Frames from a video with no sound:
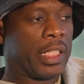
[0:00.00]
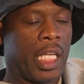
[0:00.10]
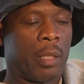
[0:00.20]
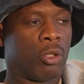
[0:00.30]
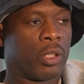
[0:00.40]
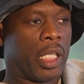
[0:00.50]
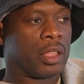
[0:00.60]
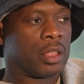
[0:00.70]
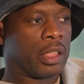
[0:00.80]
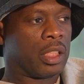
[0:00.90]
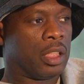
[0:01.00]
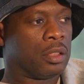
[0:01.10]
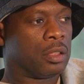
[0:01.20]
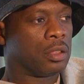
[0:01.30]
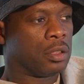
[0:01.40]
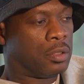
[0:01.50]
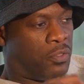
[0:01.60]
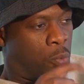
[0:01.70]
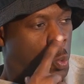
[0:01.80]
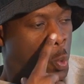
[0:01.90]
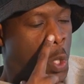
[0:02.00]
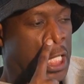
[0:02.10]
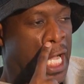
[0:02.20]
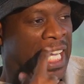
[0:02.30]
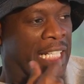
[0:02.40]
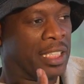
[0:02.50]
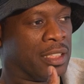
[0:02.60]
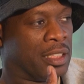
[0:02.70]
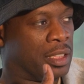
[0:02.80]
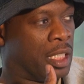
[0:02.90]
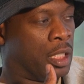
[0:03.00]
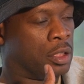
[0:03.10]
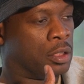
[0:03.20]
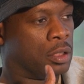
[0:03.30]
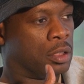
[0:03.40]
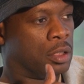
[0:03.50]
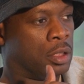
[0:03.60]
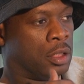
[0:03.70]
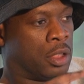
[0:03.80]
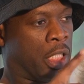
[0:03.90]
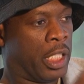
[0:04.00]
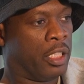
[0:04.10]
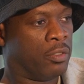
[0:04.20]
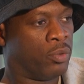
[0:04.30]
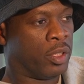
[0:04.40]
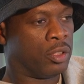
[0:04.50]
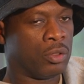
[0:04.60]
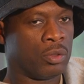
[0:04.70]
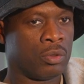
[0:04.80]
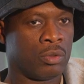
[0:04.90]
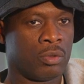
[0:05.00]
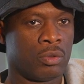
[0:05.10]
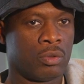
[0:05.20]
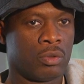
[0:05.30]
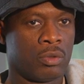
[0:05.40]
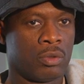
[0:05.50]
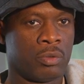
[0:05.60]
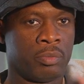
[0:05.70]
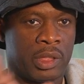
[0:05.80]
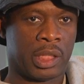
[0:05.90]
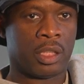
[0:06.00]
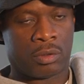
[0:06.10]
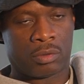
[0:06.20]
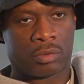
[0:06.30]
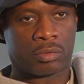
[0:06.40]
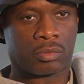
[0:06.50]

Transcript: Yeah, it came organically. I think, from what I understand, Dave went to Miss Hill.